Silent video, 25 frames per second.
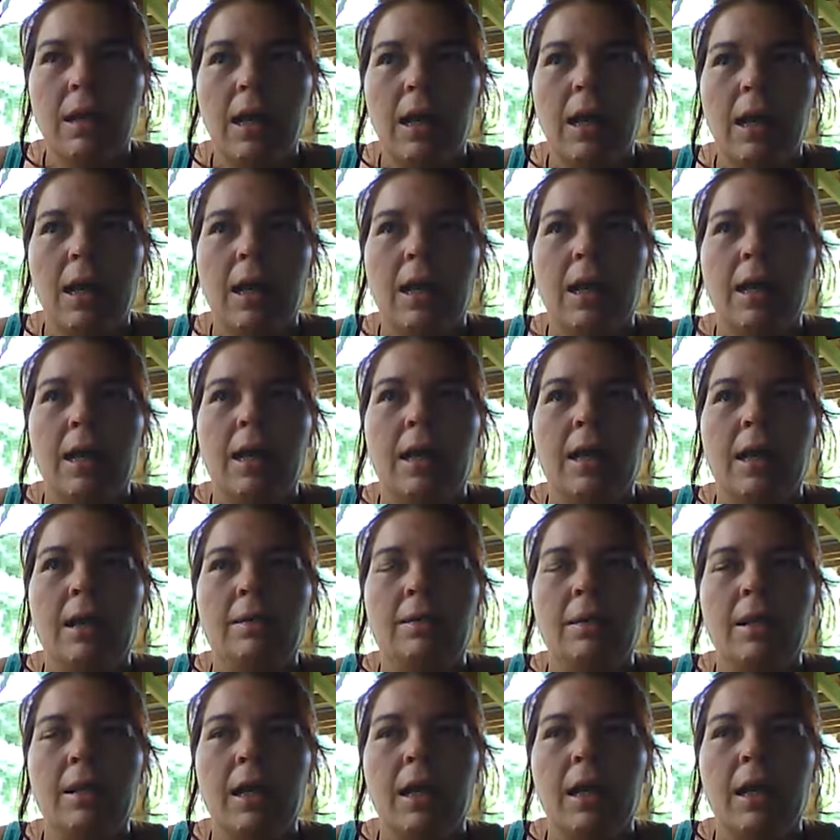And
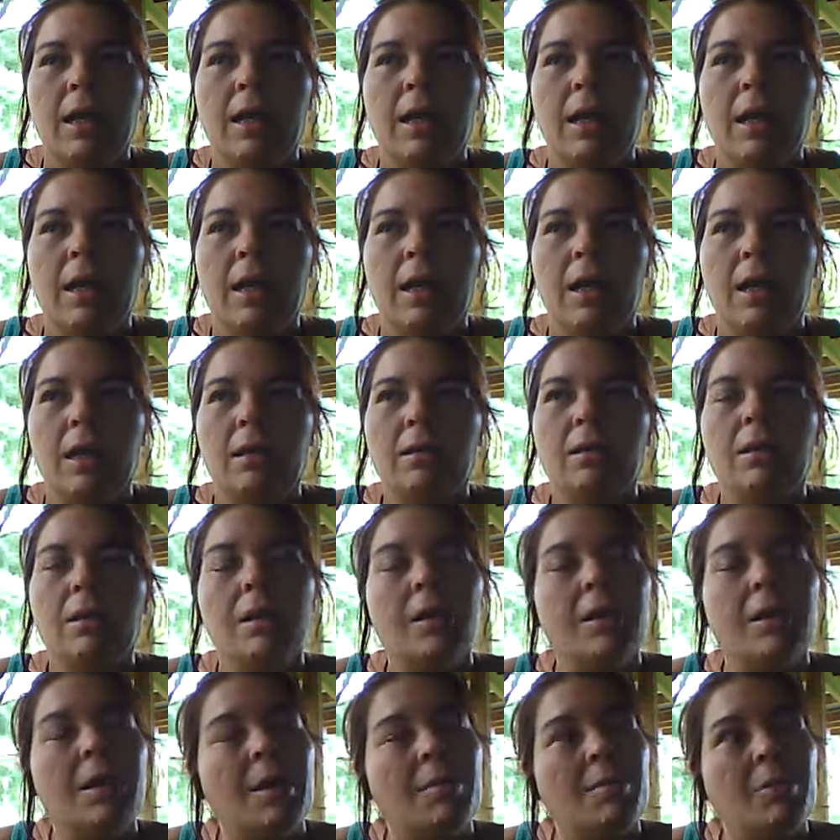
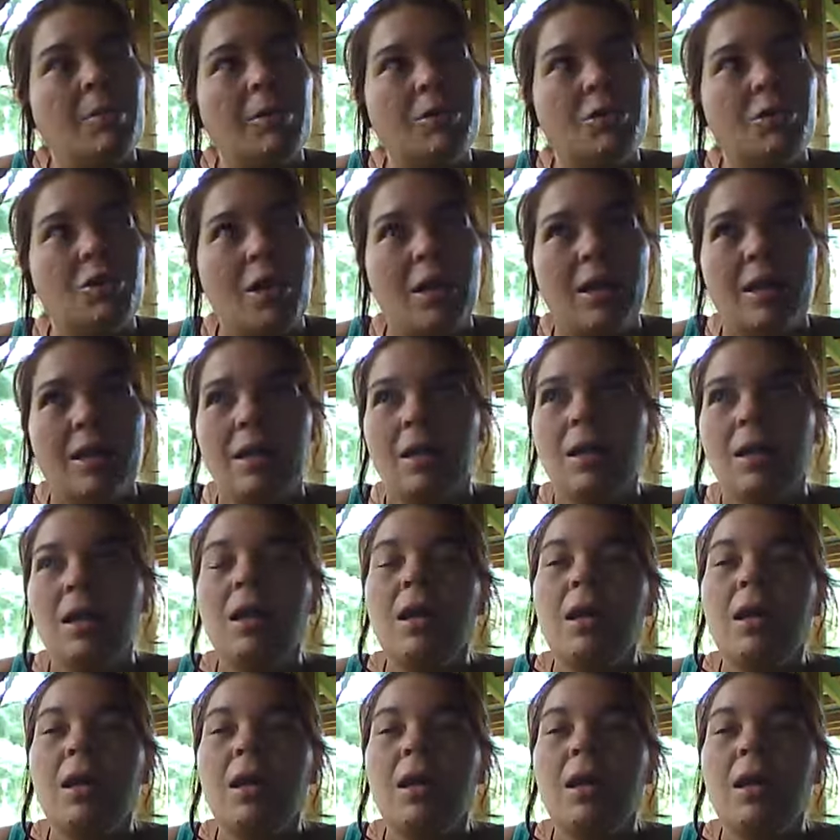I'm going to try, and